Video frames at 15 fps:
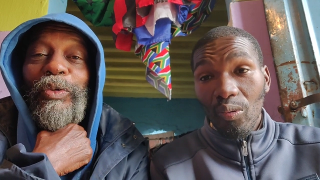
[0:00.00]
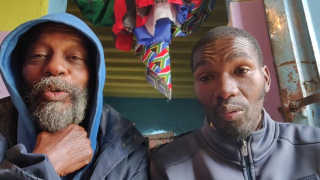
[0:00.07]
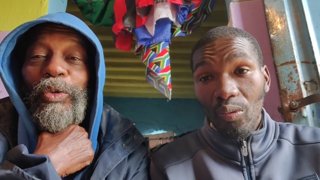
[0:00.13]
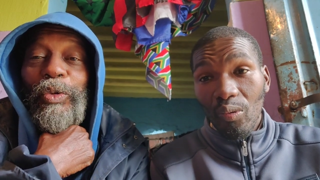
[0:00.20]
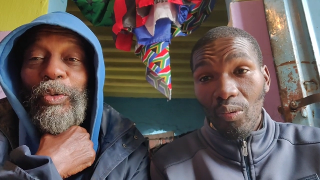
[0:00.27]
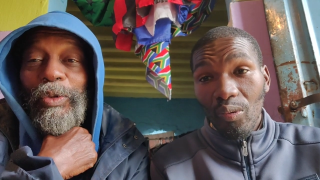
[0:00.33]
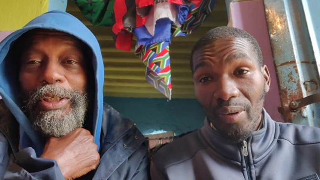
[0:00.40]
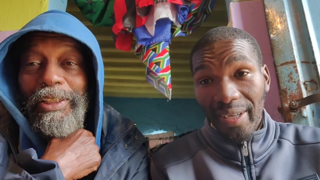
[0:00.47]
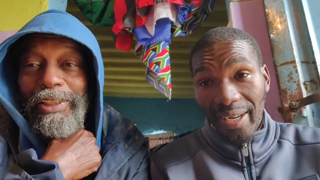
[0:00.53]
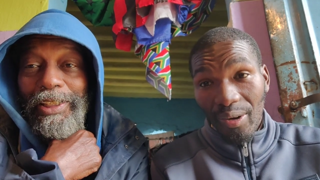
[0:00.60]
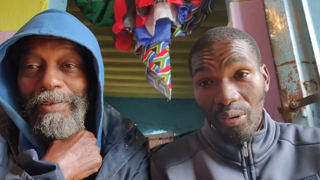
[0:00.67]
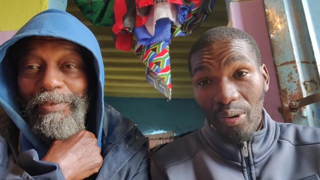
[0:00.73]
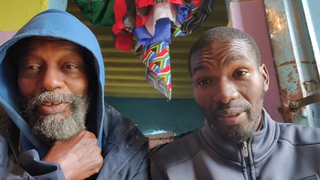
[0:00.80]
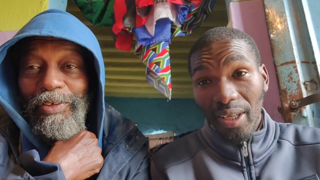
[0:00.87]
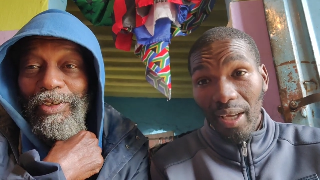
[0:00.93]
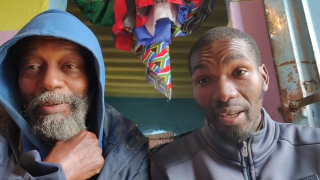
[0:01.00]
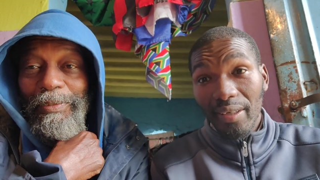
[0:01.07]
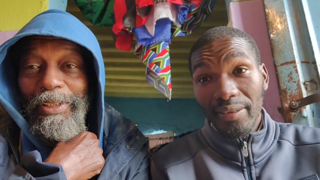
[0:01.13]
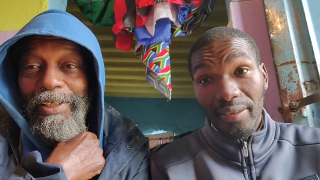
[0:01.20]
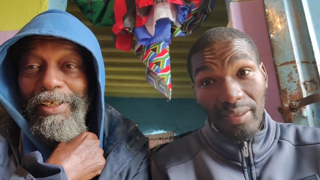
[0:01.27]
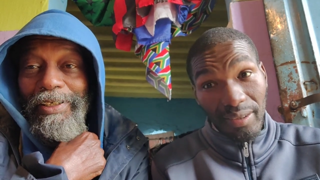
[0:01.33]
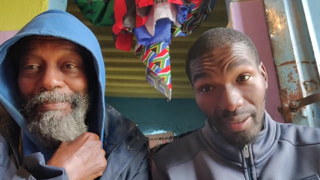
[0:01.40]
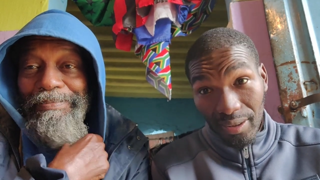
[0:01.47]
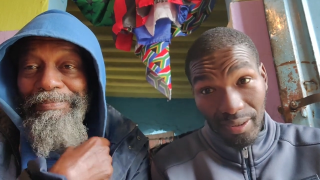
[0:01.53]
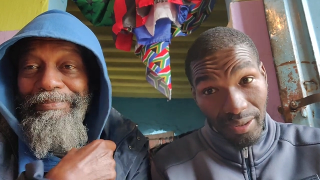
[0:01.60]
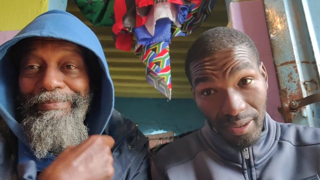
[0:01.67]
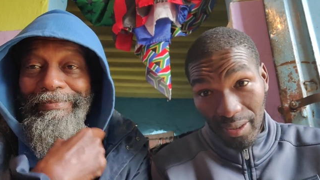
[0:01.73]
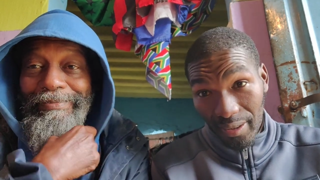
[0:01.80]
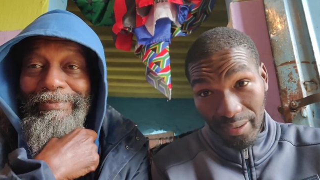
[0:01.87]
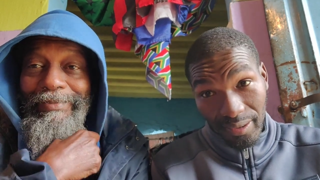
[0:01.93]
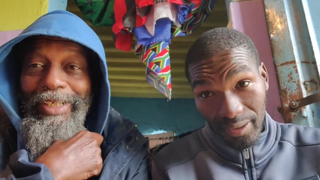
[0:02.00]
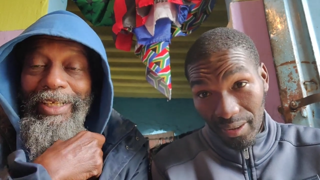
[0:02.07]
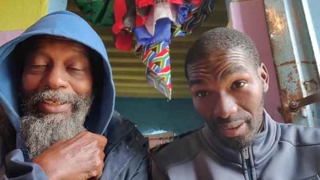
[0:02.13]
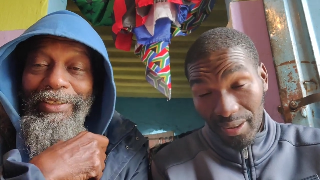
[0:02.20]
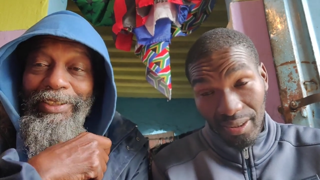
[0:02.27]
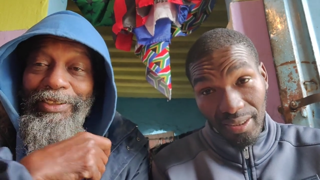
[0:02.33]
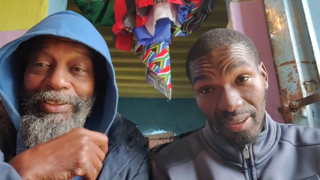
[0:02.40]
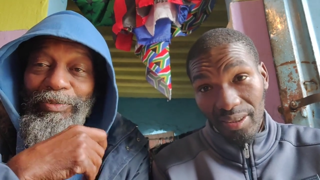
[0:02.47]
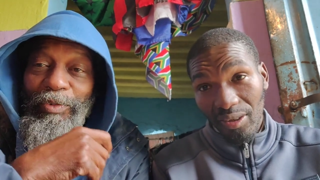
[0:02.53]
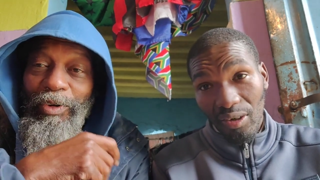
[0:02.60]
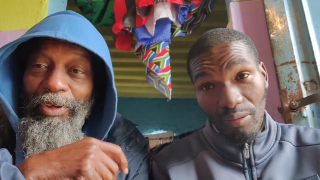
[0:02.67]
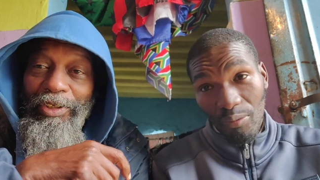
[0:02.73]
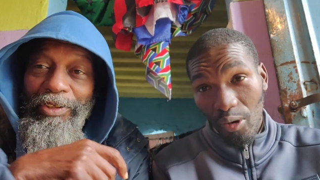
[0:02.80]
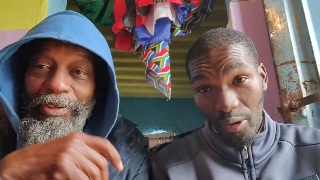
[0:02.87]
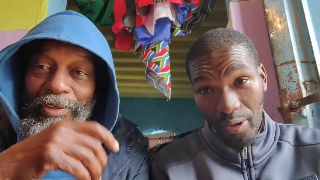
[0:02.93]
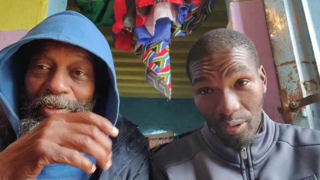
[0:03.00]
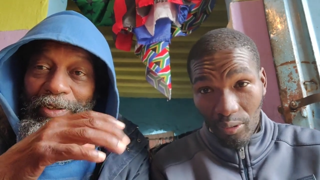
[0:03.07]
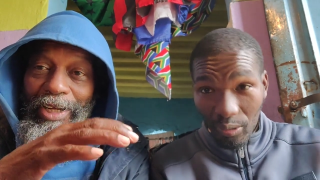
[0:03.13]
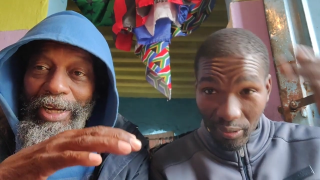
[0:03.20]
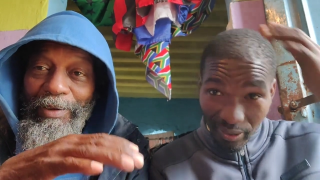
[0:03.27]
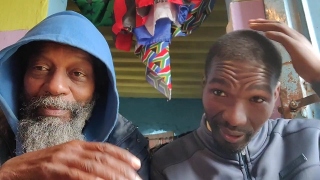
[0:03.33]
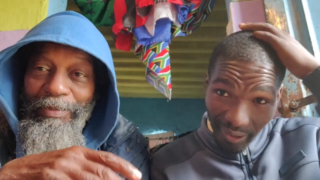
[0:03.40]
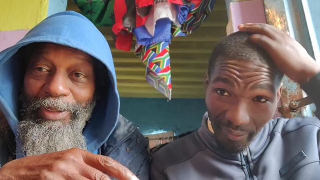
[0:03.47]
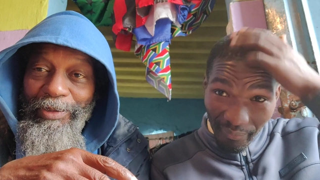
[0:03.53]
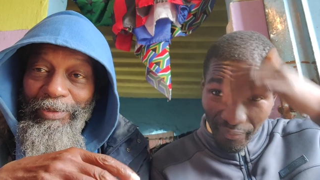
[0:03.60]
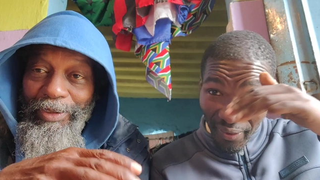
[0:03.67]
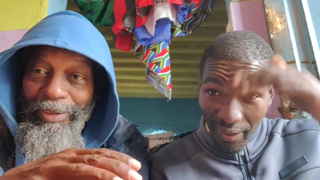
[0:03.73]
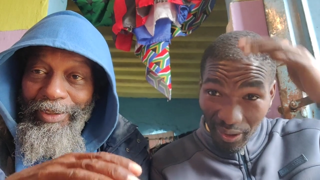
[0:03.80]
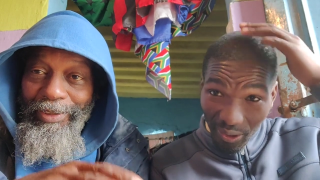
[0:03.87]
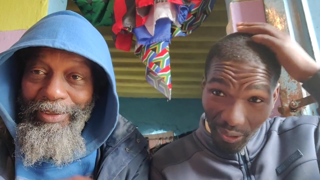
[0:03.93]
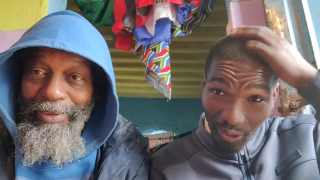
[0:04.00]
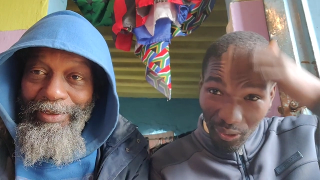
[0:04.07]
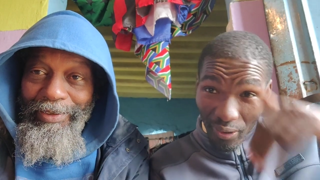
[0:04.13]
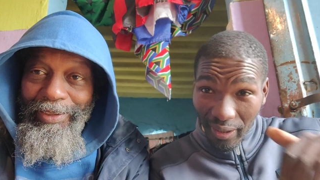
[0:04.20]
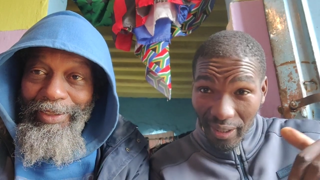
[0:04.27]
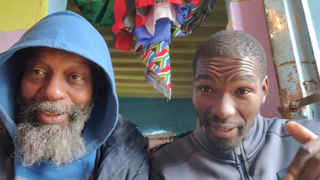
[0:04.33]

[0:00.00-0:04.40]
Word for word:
Speaker 1: Ooh, let's see if it's going to be done. Because this is work. You don't know how much work.